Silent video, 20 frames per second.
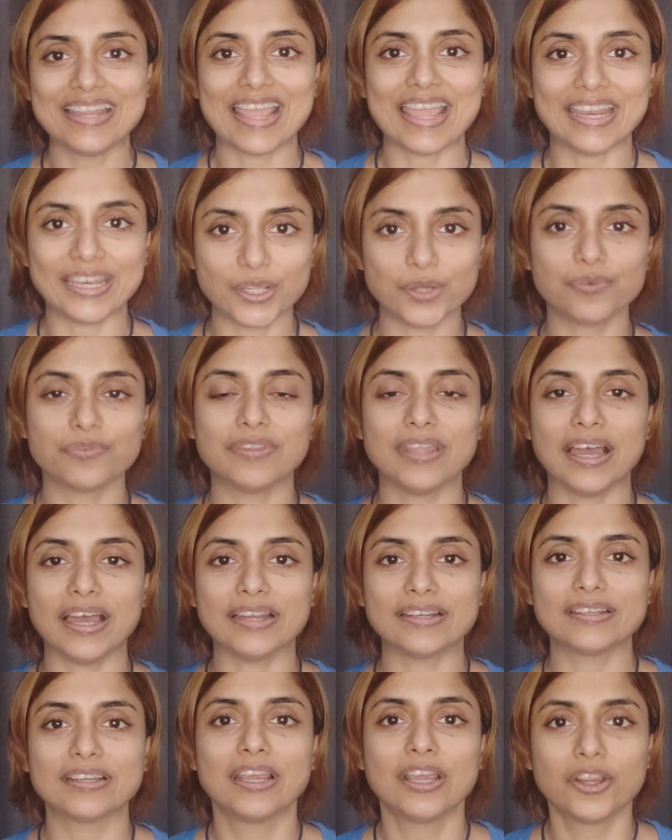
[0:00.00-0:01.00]
any of
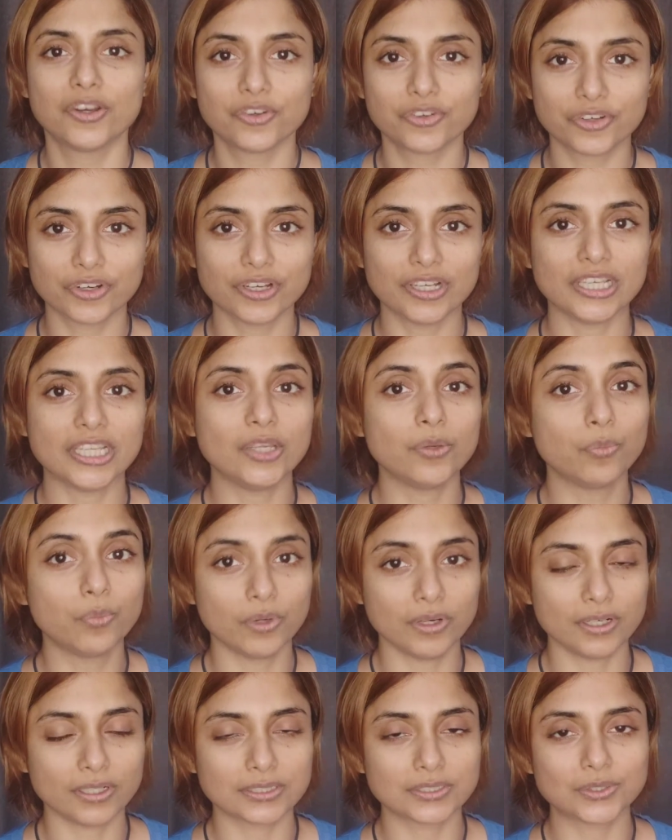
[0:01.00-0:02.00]
that really
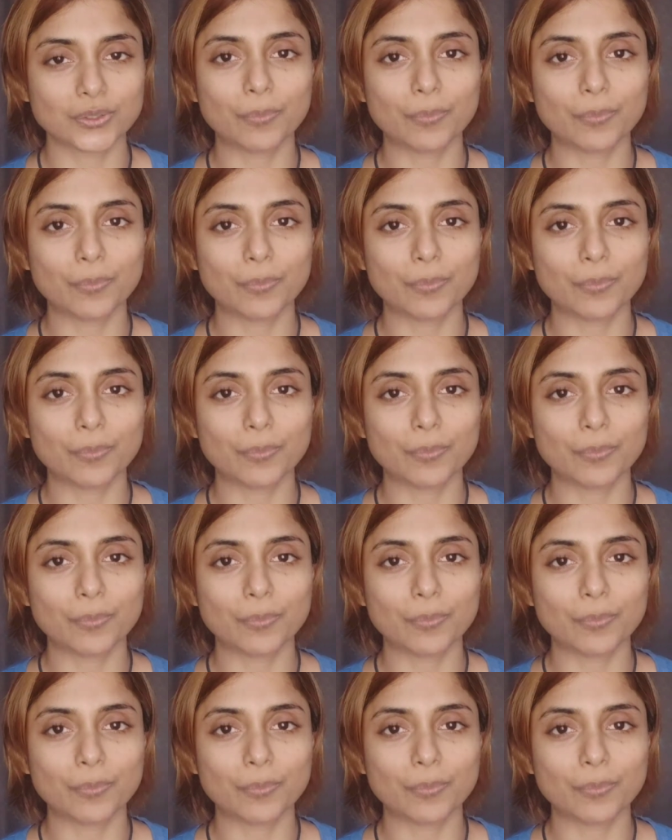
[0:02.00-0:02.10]
works.